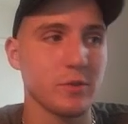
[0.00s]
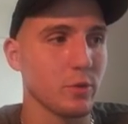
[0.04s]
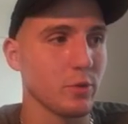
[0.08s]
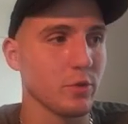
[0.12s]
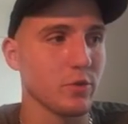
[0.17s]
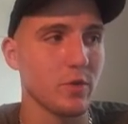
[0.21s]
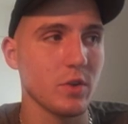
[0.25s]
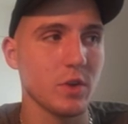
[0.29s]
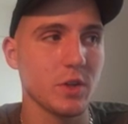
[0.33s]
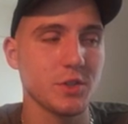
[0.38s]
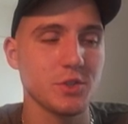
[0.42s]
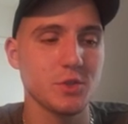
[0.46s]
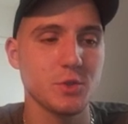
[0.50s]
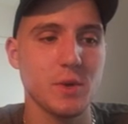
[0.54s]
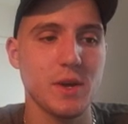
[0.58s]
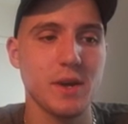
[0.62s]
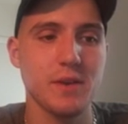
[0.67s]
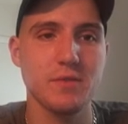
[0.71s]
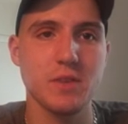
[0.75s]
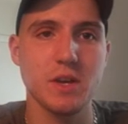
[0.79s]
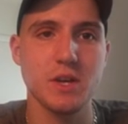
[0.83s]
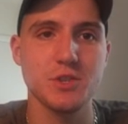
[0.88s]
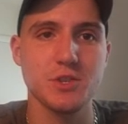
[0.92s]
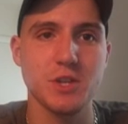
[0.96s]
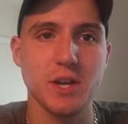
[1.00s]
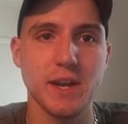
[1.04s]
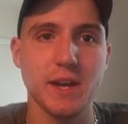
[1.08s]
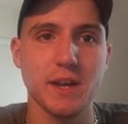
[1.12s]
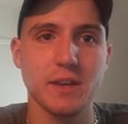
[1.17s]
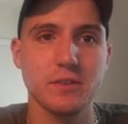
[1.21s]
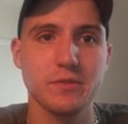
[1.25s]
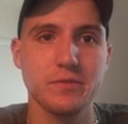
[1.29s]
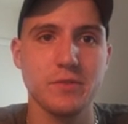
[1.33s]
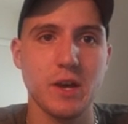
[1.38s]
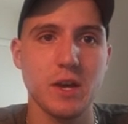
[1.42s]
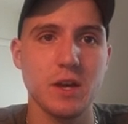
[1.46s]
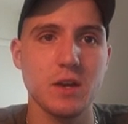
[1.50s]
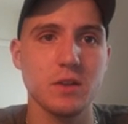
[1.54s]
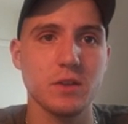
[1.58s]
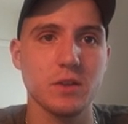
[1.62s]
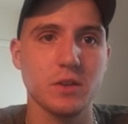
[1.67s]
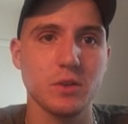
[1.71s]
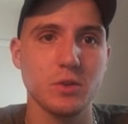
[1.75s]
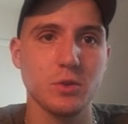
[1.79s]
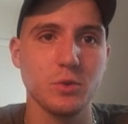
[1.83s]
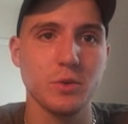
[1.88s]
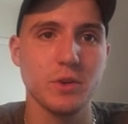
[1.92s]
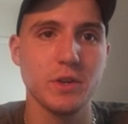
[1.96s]
So as long as you have that J S file
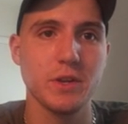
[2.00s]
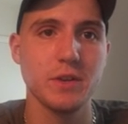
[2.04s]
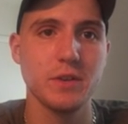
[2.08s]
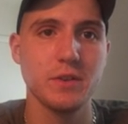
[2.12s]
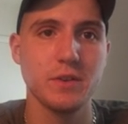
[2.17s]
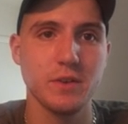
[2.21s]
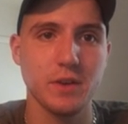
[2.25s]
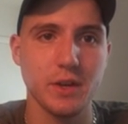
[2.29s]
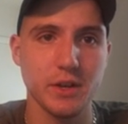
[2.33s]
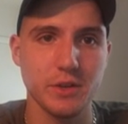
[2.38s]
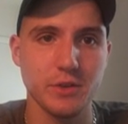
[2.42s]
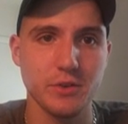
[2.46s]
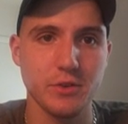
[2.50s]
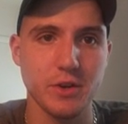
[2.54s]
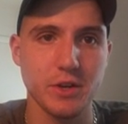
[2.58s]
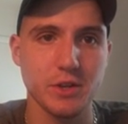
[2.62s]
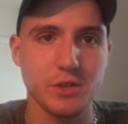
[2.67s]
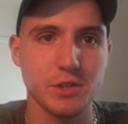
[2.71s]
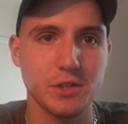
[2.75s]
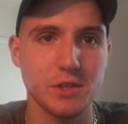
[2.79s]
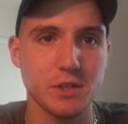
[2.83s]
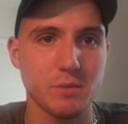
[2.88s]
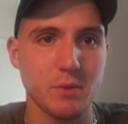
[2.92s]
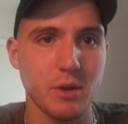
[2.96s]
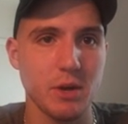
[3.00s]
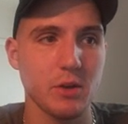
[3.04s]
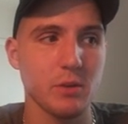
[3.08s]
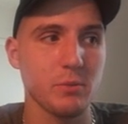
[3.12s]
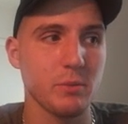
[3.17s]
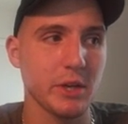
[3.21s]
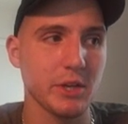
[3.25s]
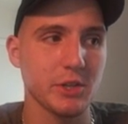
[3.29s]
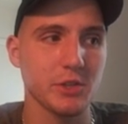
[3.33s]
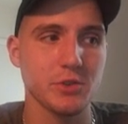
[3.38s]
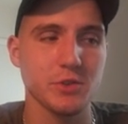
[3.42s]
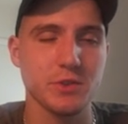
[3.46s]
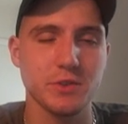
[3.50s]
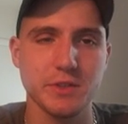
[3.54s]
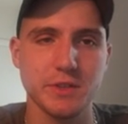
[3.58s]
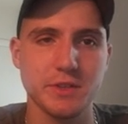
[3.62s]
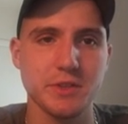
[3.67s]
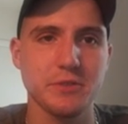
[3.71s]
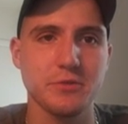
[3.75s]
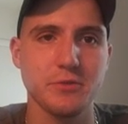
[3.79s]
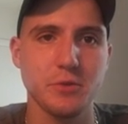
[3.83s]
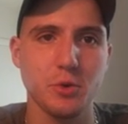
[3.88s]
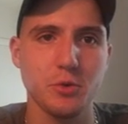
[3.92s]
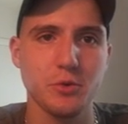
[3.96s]
included on your H T M L and make sure it's
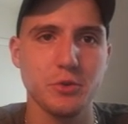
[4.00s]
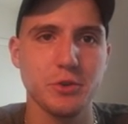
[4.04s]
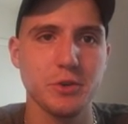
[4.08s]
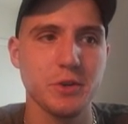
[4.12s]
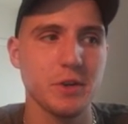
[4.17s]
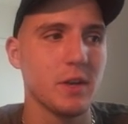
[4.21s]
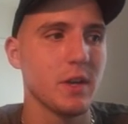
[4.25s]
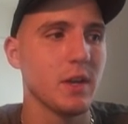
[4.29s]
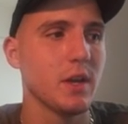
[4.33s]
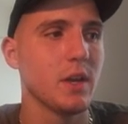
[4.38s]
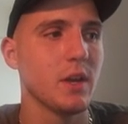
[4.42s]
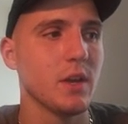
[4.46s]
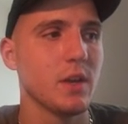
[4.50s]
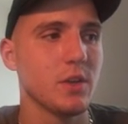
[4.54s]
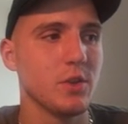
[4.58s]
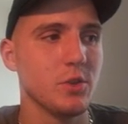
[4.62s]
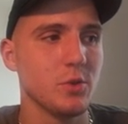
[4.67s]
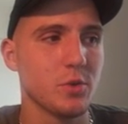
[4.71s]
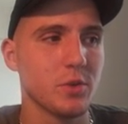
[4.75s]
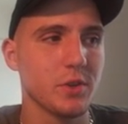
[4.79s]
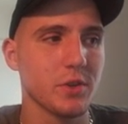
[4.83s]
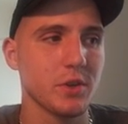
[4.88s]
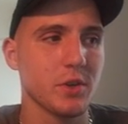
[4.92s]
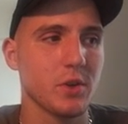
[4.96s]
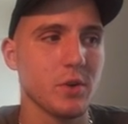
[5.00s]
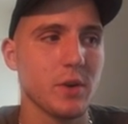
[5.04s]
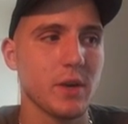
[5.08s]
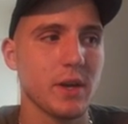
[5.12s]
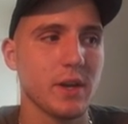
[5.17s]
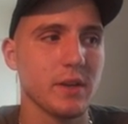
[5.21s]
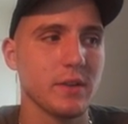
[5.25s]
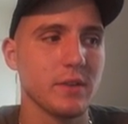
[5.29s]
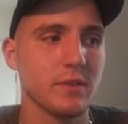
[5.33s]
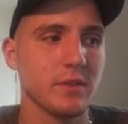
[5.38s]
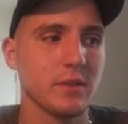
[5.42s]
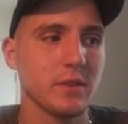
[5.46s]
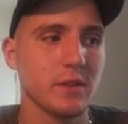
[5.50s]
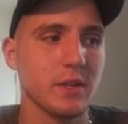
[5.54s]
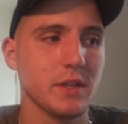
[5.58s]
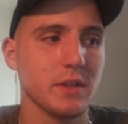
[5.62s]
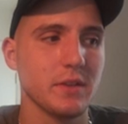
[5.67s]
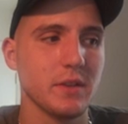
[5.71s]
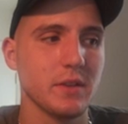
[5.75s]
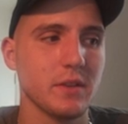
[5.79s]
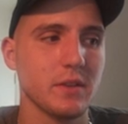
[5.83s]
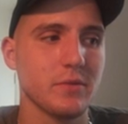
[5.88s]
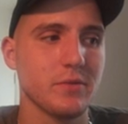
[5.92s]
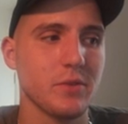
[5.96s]
in the folder, you can go ahead and
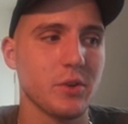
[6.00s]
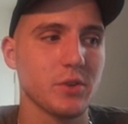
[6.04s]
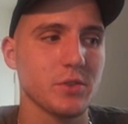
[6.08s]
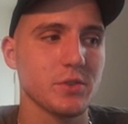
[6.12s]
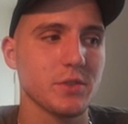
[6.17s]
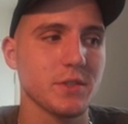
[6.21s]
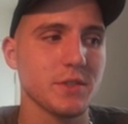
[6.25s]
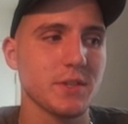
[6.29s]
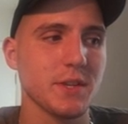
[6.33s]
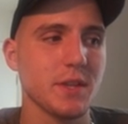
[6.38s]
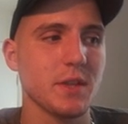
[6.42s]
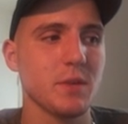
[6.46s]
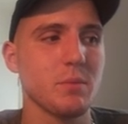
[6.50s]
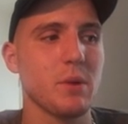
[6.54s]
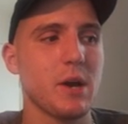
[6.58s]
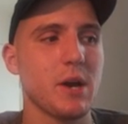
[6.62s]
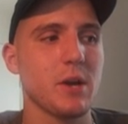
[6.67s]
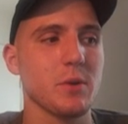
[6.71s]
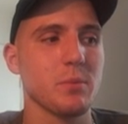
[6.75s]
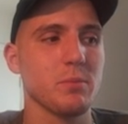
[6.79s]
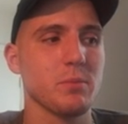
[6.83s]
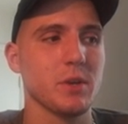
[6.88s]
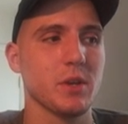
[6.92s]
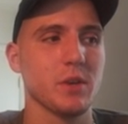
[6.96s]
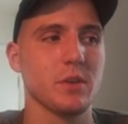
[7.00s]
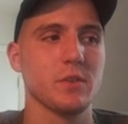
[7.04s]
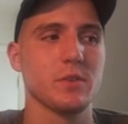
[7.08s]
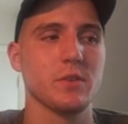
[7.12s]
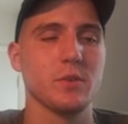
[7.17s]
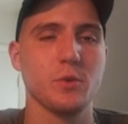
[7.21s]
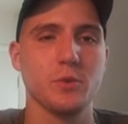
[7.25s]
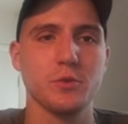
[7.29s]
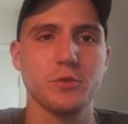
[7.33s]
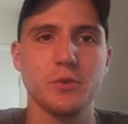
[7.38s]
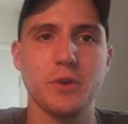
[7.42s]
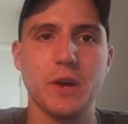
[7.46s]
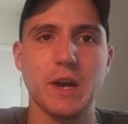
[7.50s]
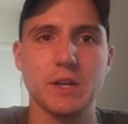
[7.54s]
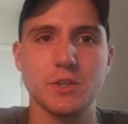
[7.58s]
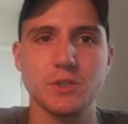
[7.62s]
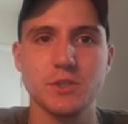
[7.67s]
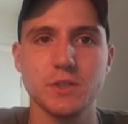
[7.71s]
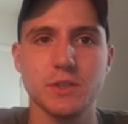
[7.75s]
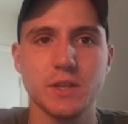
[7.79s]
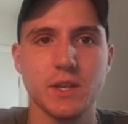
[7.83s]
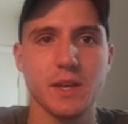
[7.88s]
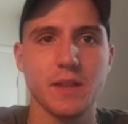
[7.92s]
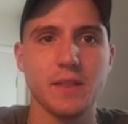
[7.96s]
delete these functions on the bottom, because those are
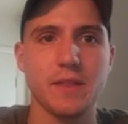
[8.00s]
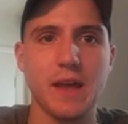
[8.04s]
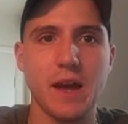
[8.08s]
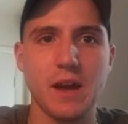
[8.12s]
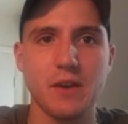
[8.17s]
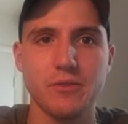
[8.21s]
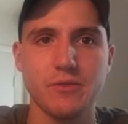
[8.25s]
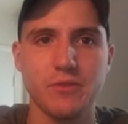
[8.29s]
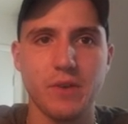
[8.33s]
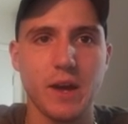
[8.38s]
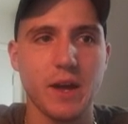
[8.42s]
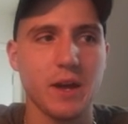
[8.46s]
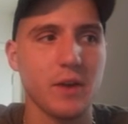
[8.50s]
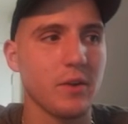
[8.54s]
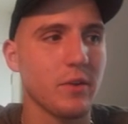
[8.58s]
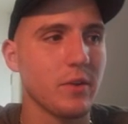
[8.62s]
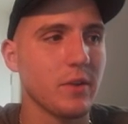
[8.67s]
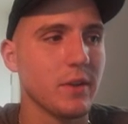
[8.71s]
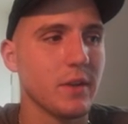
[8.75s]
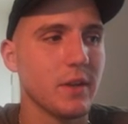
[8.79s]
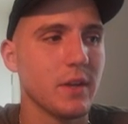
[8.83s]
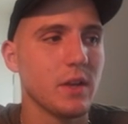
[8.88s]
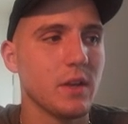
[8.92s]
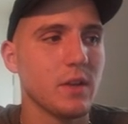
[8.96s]
actually in that file.